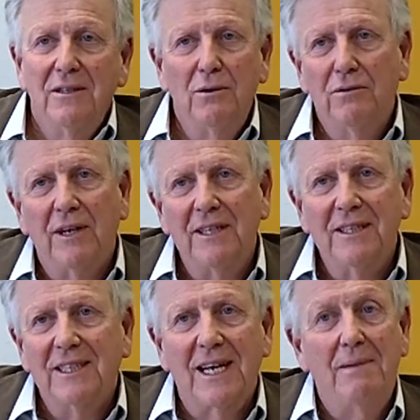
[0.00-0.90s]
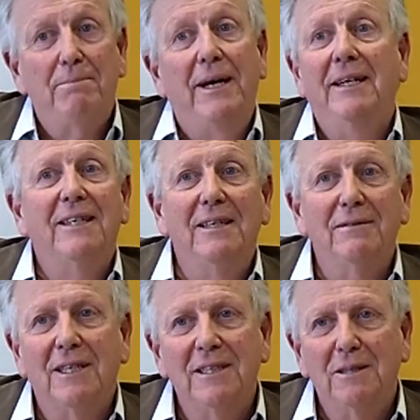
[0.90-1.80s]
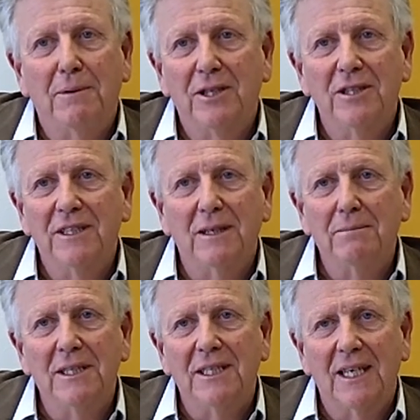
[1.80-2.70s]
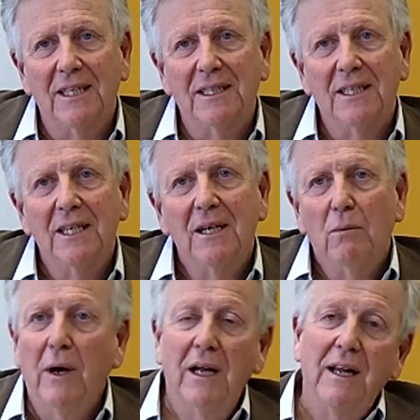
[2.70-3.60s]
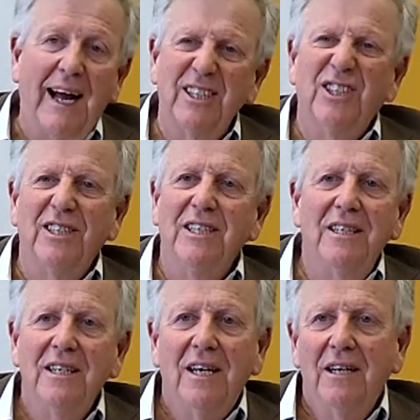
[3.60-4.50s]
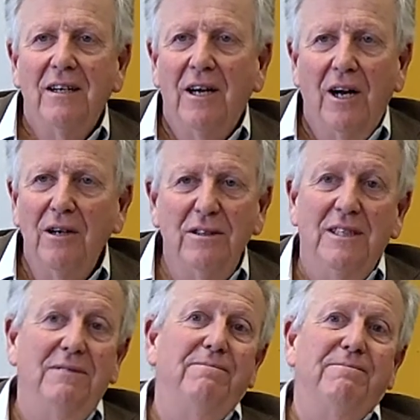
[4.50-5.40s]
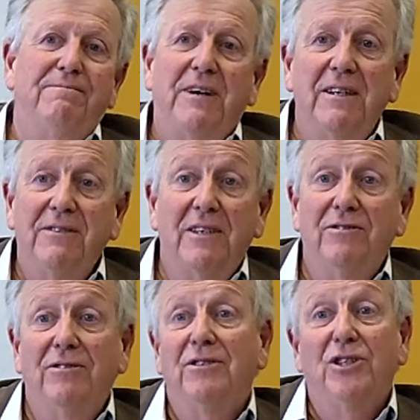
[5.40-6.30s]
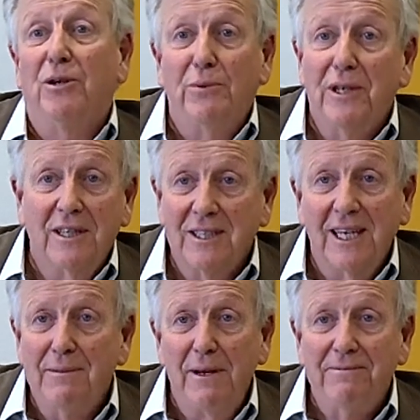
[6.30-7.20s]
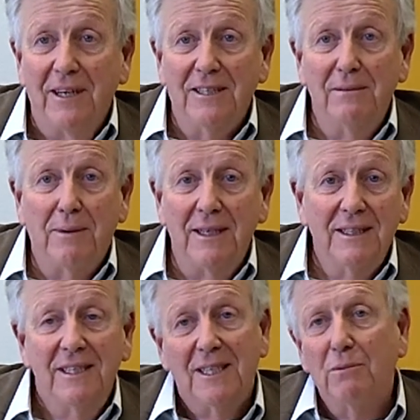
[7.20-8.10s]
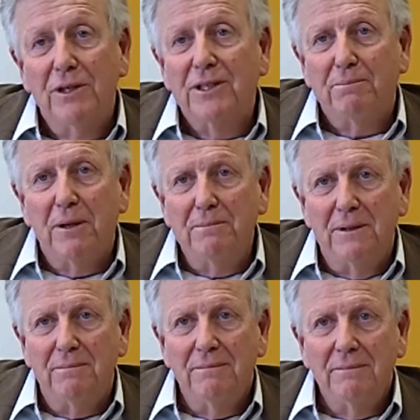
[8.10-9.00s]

you're running this campaign, Keep Sunday Special, and somebody says, well, actually, only 500 shop workers are going to be affected by this, so what's the problem?